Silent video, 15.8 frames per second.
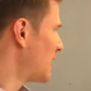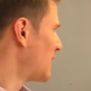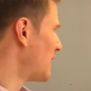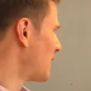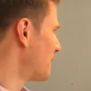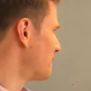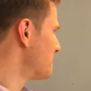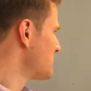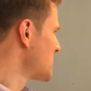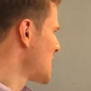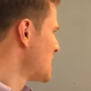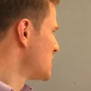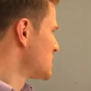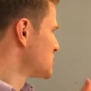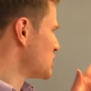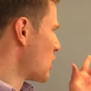Um,
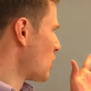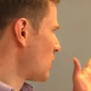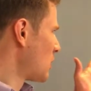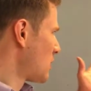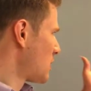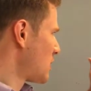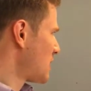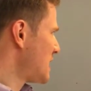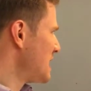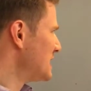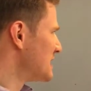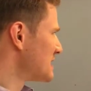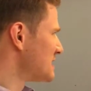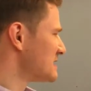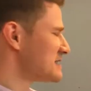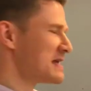so he
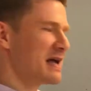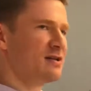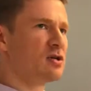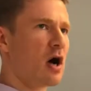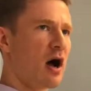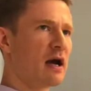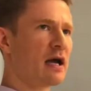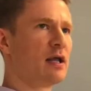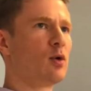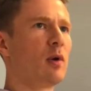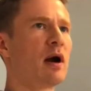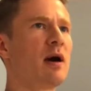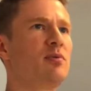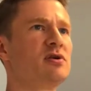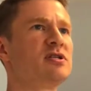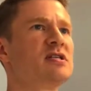did this TED Talk, and there were
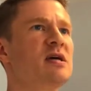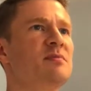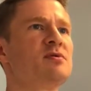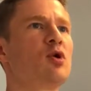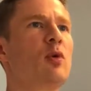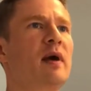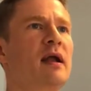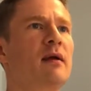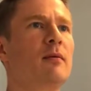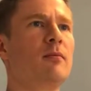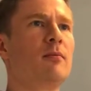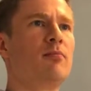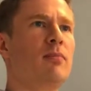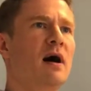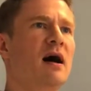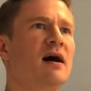a couple subsequent
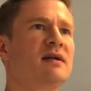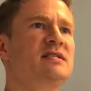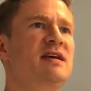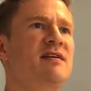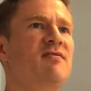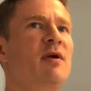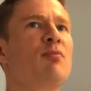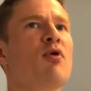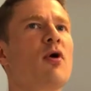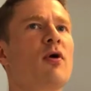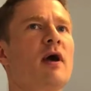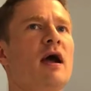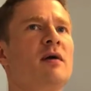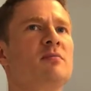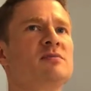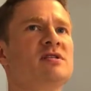uh, T V
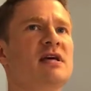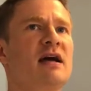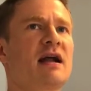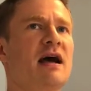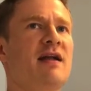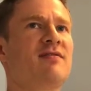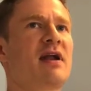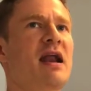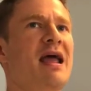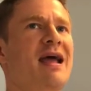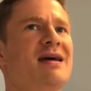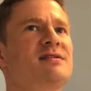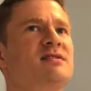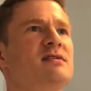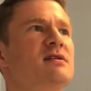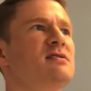programs that kind of
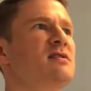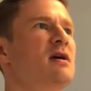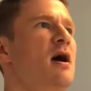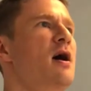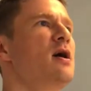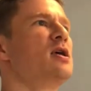enhanced this.